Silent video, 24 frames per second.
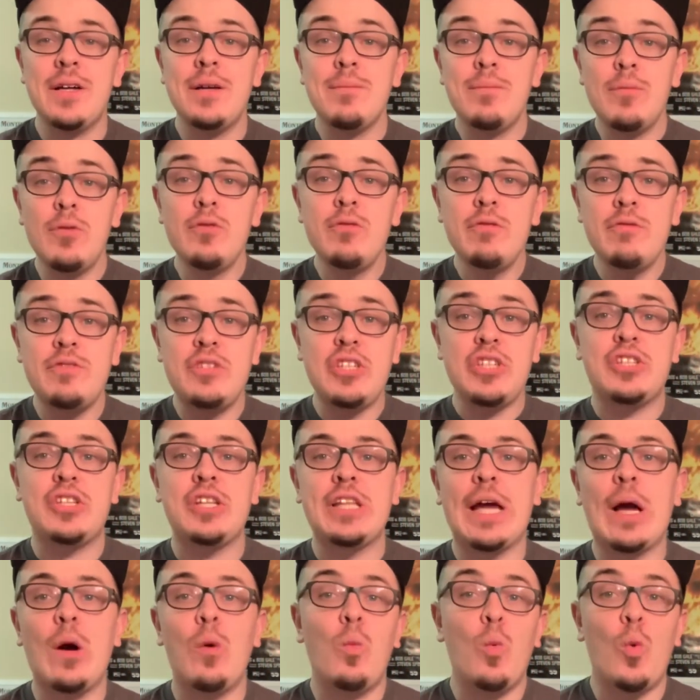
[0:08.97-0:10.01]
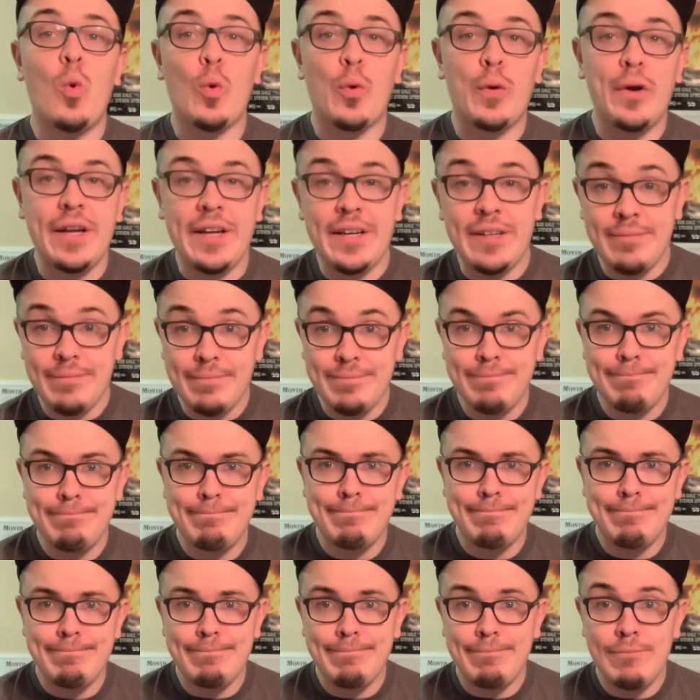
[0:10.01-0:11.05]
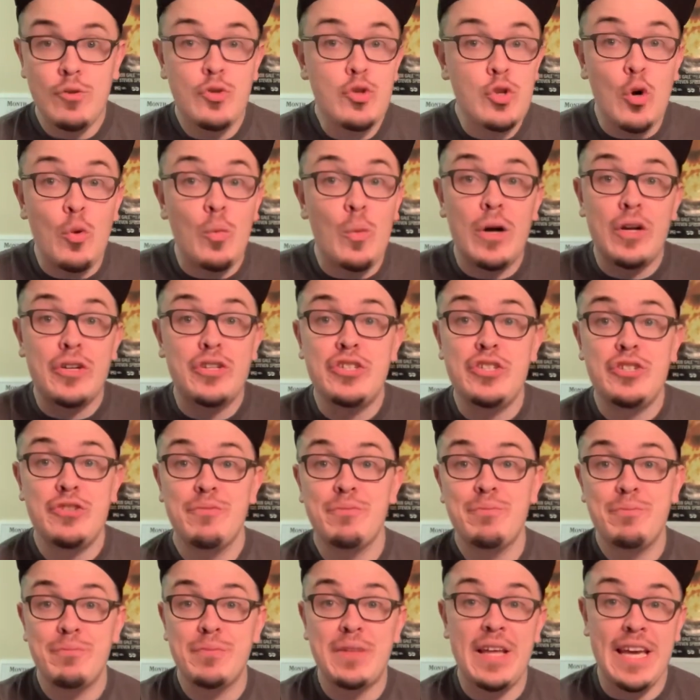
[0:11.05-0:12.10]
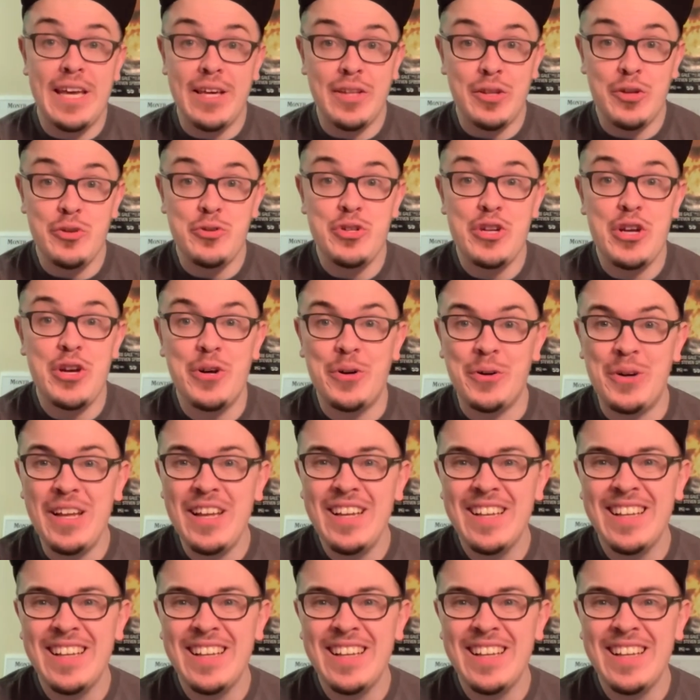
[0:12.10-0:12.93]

more of just like a warning. Don't watch the Halo show.